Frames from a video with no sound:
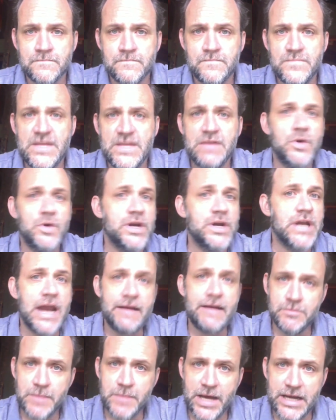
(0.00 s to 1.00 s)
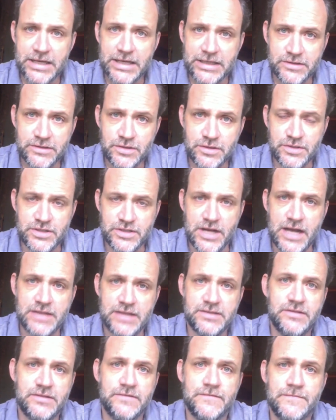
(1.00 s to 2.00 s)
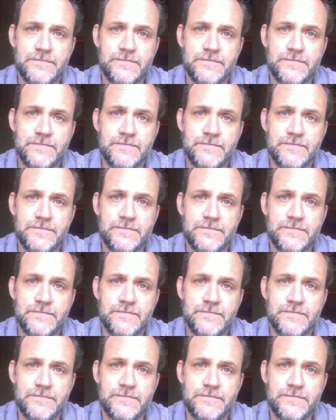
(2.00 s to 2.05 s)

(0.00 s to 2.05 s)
They want everybody to get their shots.